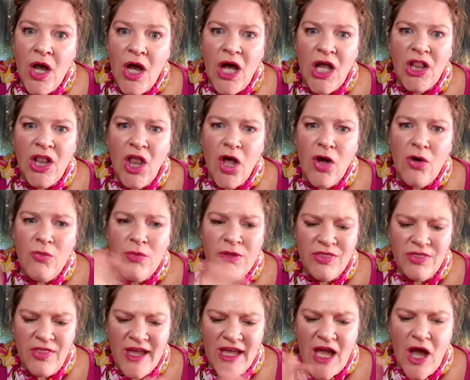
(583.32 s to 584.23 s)
Along
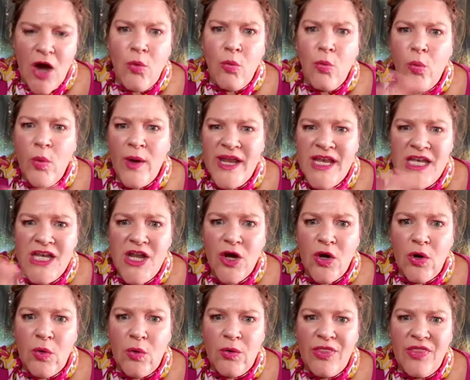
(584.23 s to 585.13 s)
with like a
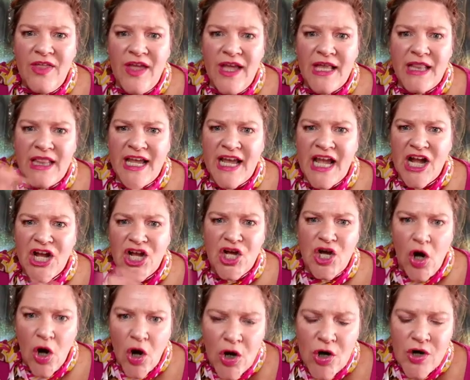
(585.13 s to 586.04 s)
window thing, like a
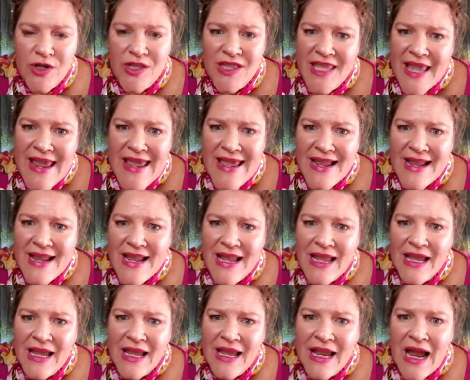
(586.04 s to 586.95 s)
guard thing.
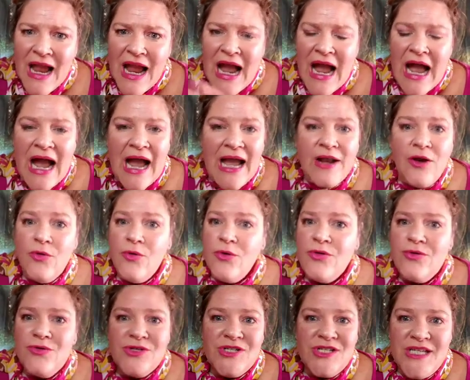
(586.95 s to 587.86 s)
I don't
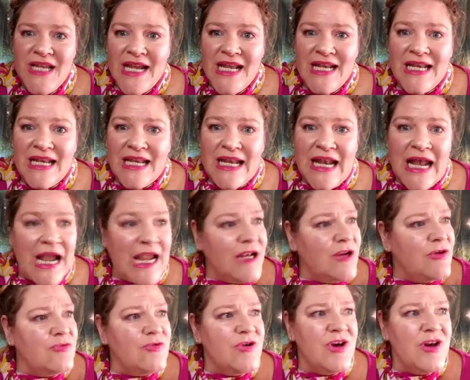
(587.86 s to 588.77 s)
understand it. I
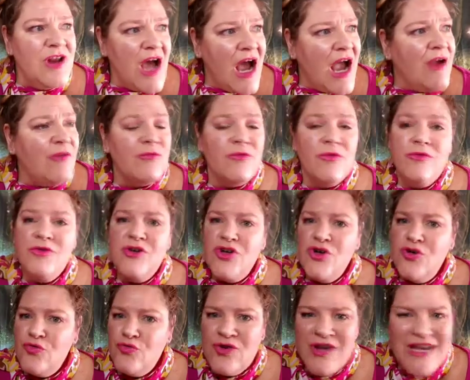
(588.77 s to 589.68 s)
do not
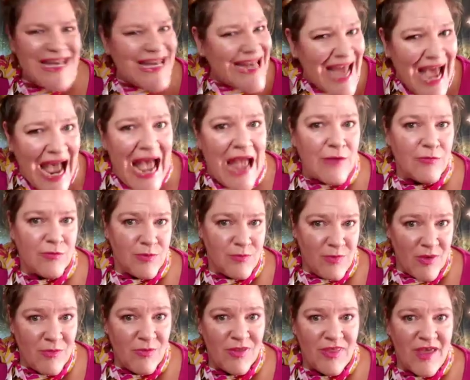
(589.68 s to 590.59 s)

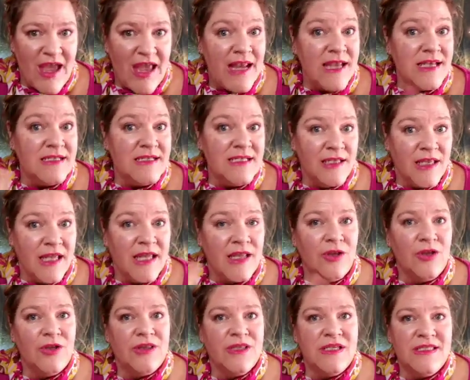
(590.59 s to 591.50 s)
remember that until I
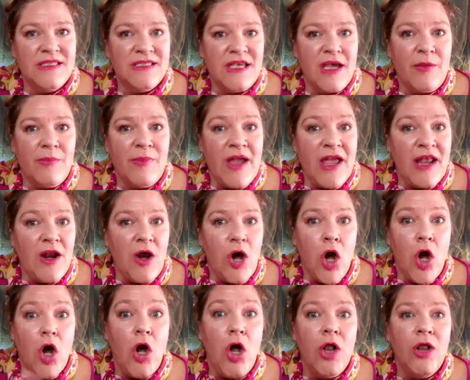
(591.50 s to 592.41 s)
look this up. And
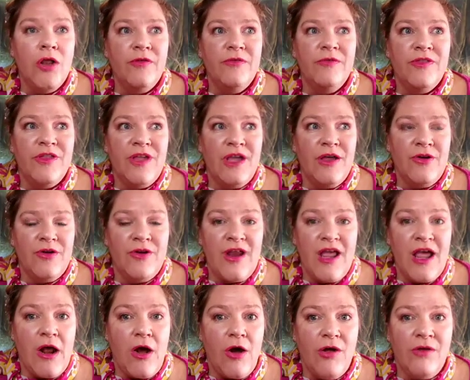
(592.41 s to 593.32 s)
all over the
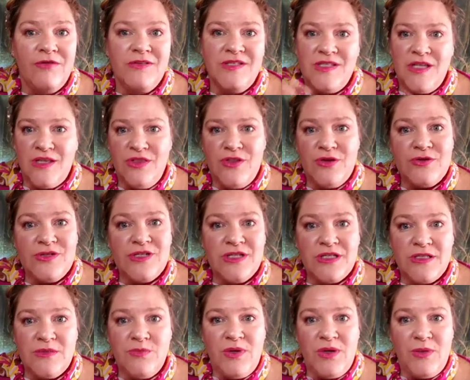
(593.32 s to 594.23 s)
internet, all of a sudden there's
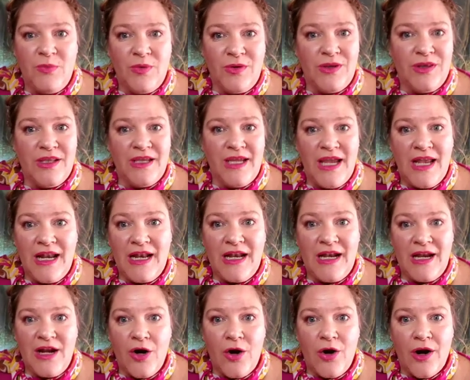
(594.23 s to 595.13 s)
6 people in the
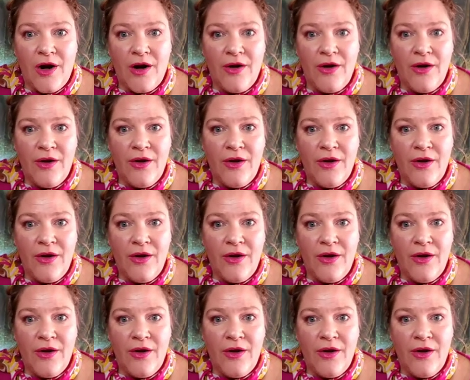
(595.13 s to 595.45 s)
Kennedy car.